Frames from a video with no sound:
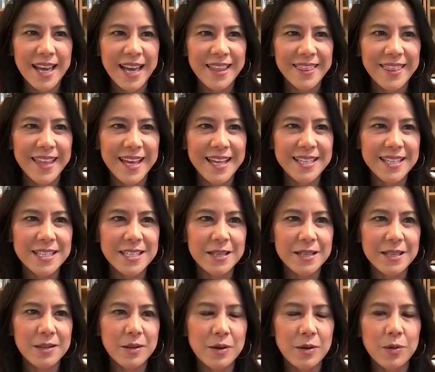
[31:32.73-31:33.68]
And
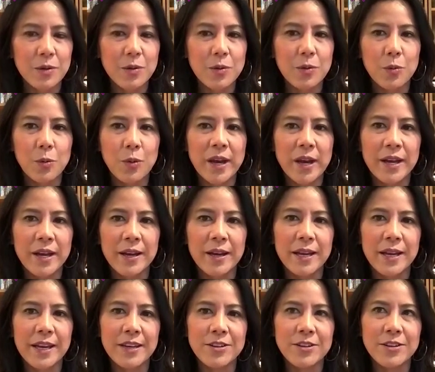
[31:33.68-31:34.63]
that's
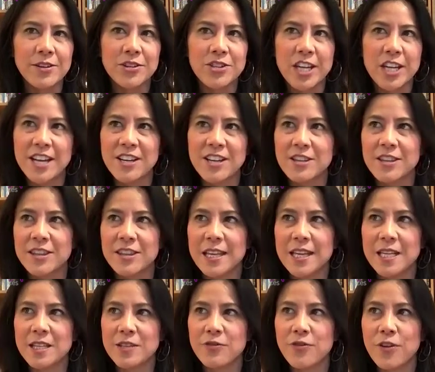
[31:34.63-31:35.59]
when you change
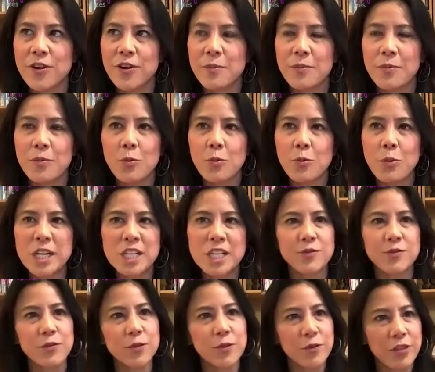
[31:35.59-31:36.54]
things from
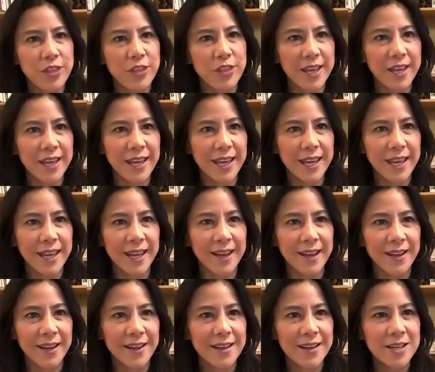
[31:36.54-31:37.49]
wishful
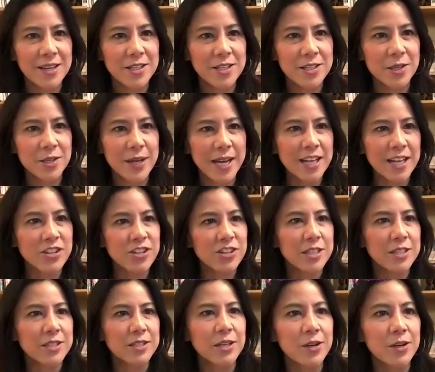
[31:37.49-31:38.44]
thinking to
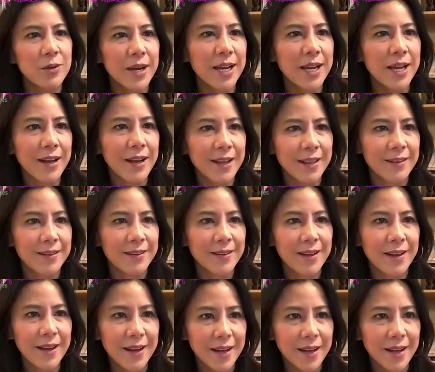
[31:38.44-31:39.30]
actually no, I I,